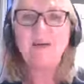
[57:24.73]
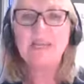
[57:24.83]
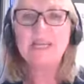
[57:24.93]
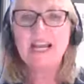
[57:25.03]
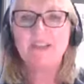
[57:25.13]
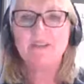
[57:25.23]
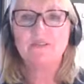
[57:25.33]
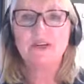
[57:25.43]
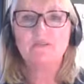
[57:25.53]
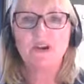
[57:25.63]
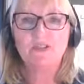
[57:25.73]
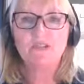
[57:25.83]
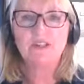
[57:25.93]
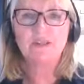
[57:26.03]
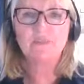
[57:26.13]
How many are there in a
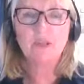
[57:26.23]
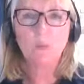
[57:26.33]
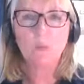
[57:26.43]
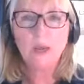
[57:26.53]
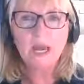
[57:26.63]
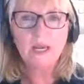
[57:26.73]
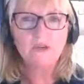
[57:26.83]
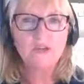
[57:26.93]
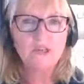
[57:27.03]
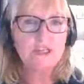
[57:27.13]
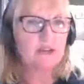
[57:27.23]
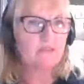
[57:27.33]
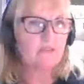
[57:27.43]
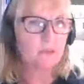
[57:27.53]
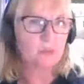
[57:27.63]
gross?
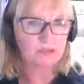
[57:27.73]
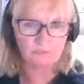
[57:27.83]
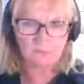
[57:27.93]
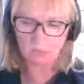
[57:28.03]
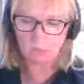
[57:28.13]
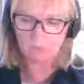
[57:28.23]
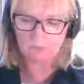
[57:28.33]
144.